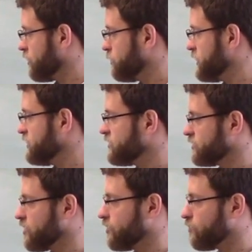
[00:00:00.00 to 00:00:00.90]
the pieces
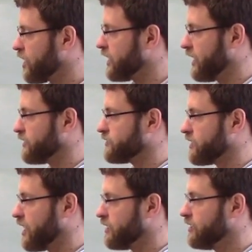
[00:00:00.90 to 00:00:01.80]
on the right-hand
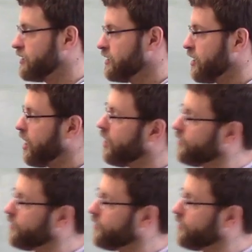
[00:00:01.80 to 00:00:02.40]
side. On